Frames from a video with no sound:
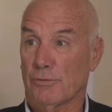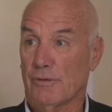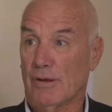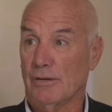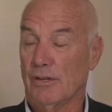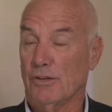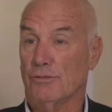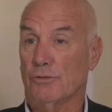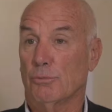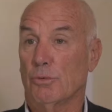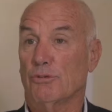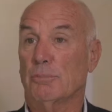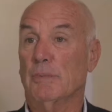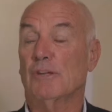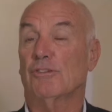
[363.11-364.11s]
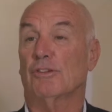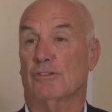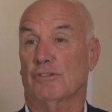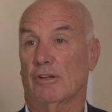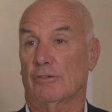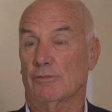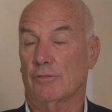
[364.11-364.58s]
the foundation, which means
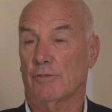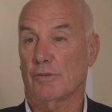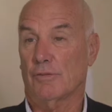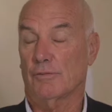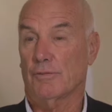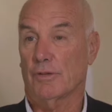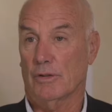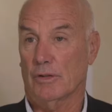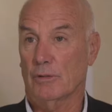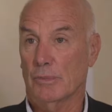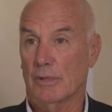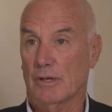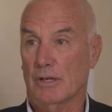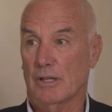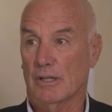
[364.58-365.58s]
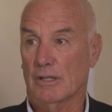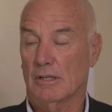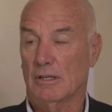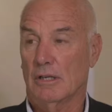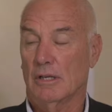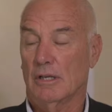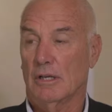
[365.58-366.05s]
successful for the community.
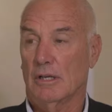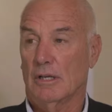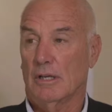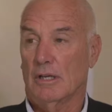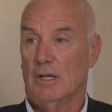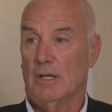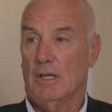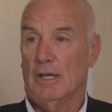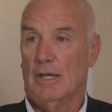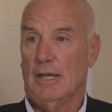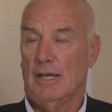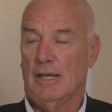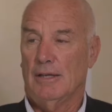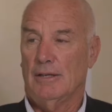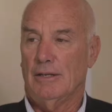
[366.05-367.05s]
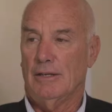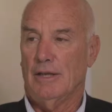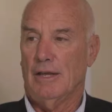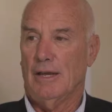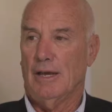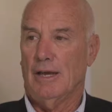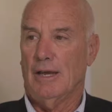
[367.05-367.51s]
And
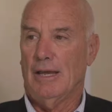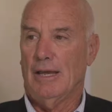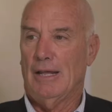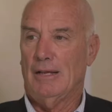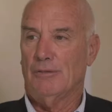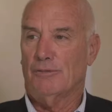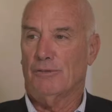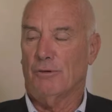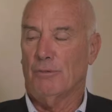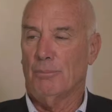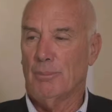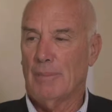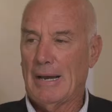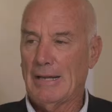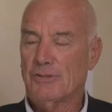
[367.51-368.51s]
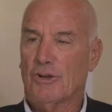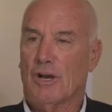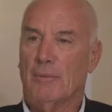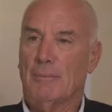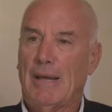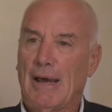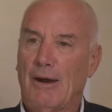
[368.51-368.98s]
so my
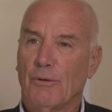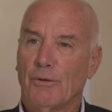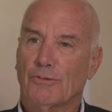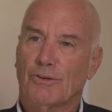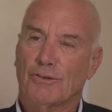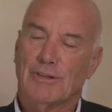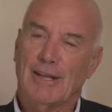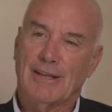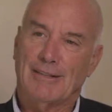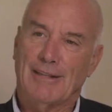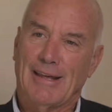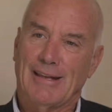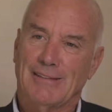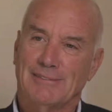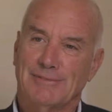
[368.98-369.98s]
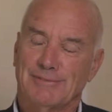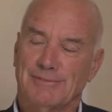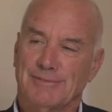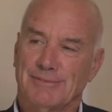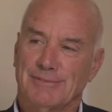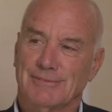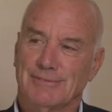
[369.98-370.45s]
job now is to take that
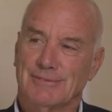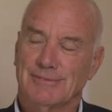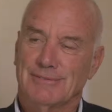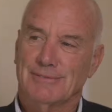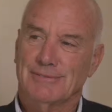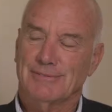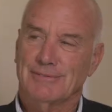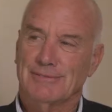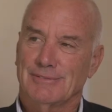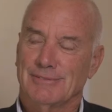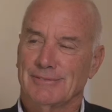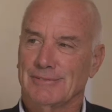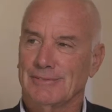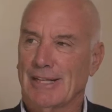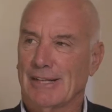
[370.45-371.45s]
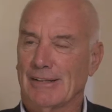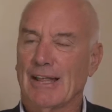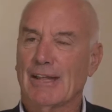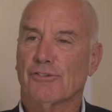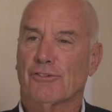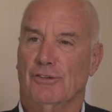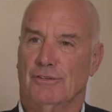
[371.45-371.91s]

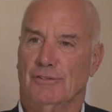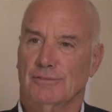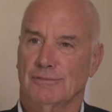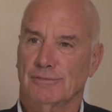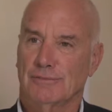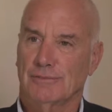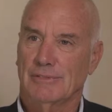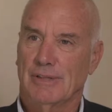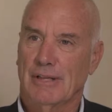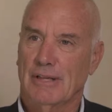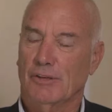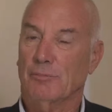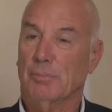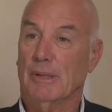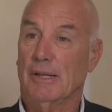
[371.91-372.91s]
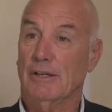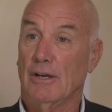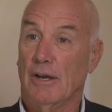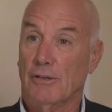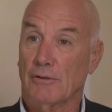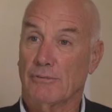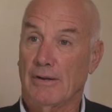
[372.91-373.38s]
lesson and explain
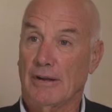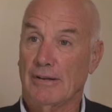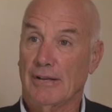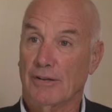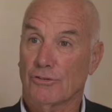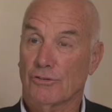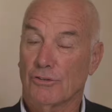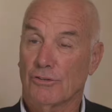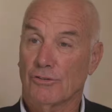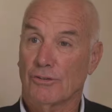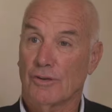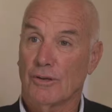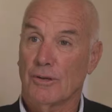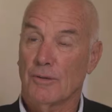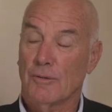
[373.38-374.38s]
to other foundations.